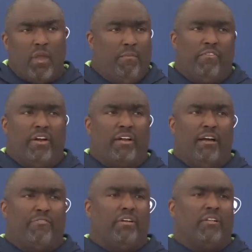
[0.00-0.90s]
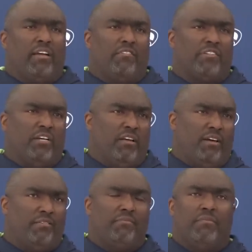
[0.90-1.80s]
I'm very confident. Like I've
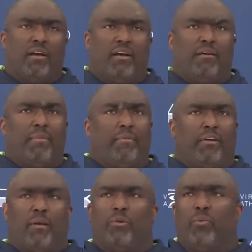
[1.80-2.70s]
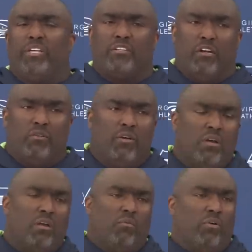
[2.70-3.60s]
said maybe a couple of weeks ago,
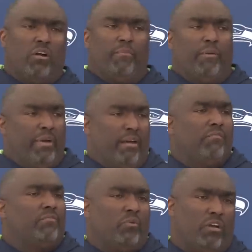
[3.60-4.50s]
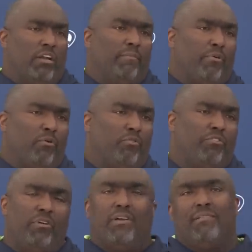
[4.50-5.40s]
we're going to be better. We're going to
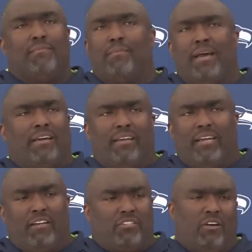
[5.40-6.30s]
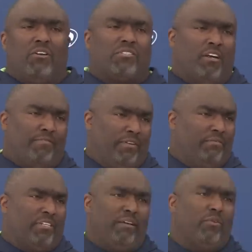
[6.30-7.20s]
improve. I'm not going to get into all the stuff
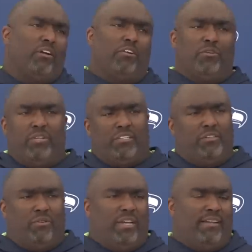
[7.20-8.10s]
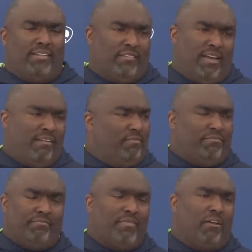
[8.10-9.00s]
and say we're going to do this and do that. That's
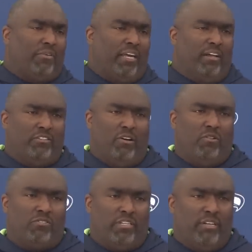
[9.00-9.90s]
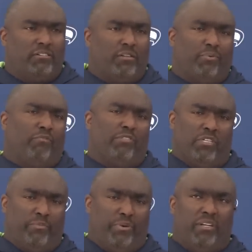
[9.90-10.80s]
not, I don't get into all those things. The proof is in
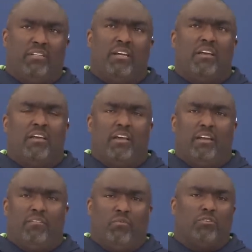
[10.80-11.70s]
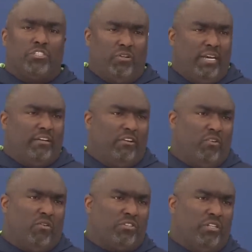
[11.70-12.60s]
the pudding, and we'll show that during the
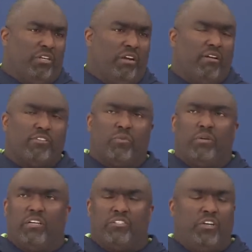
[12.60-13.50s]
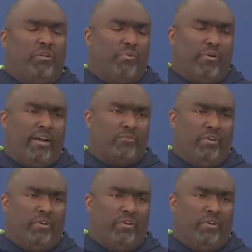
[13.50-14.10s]
course of the year as we continue to progress.